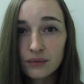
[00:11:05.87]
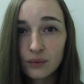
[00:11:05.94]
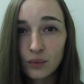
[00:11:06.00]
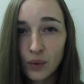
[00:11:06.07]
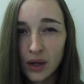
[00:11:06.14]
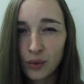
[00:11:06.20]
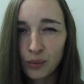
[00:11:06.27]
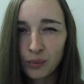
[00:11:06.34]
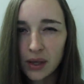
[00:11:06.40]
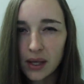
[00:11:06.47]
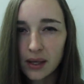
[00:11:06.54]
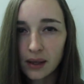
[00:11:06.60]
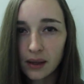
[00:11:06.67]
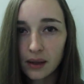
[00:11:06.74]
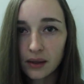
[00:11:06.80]

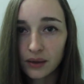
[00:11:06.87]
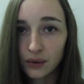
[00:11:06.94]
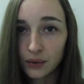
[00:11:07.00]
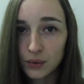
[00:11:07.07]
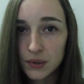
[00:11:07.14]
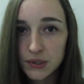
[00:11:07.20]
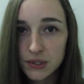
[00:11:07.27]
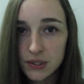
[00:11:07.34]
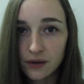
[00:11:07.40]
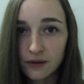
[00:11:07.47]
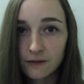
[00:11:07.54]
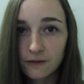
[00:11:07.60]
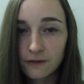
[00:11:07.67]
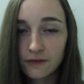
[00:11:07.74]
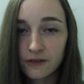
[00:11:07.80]
well-being in
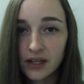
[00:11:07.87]
yourself,